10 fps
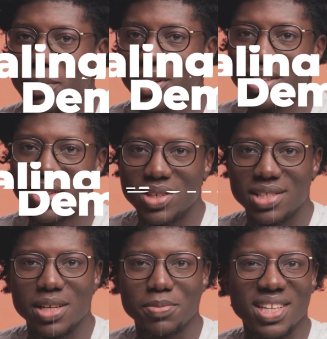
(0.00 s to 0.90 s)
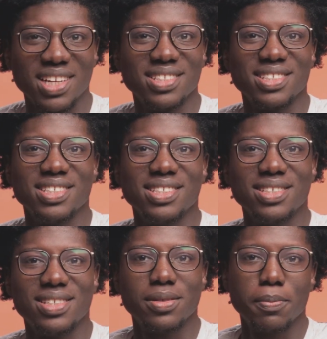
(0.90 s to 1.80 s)
about a concept that
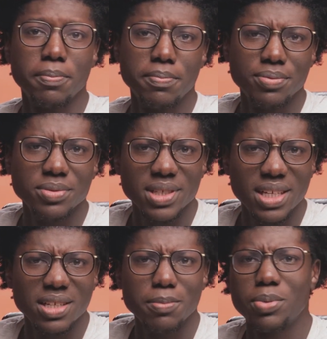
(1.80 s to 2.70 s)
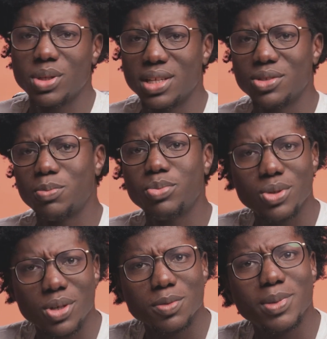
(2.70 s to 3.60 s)
is pretty important to
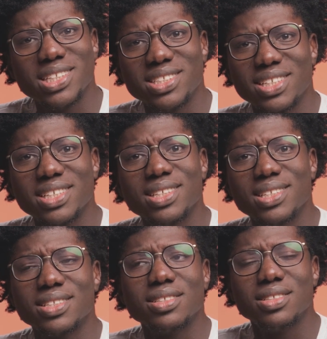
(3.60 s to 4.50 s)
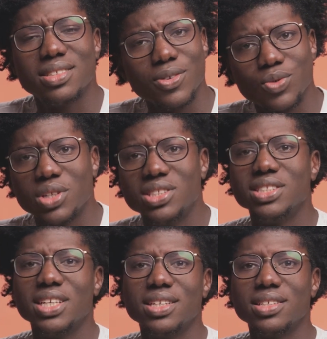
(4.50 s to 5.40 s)
product managers, software
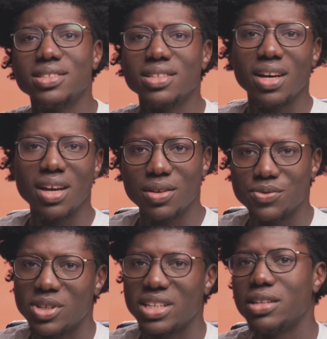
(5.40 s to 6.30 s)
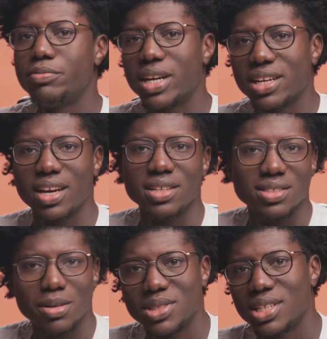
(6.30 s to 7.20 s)
engineers, front end, back end,
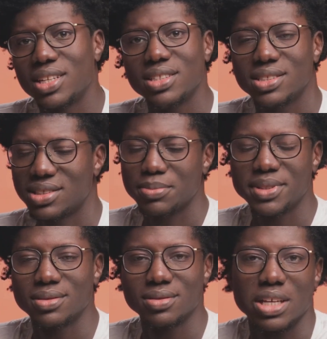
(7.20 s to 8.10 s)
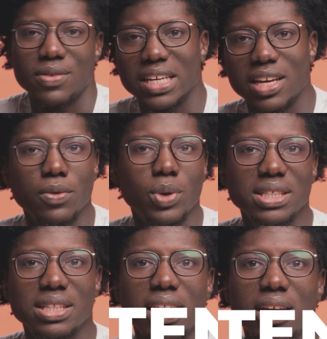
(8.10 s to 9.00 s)
database analysts. Kind of like everyone
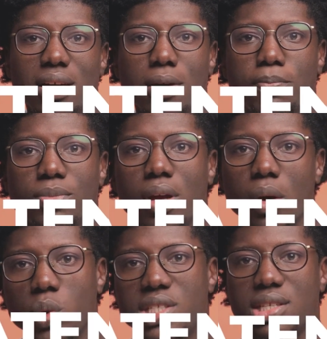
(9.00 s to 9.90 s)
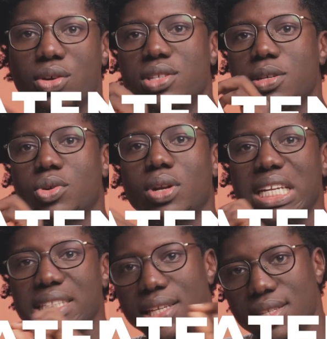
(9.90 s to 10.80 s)
in tech, which is a concept called
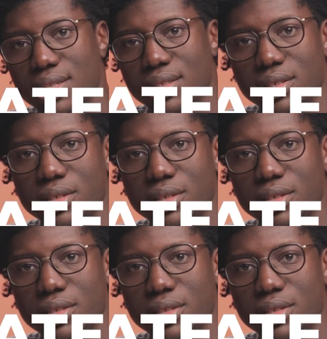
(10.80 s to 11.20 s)
latency,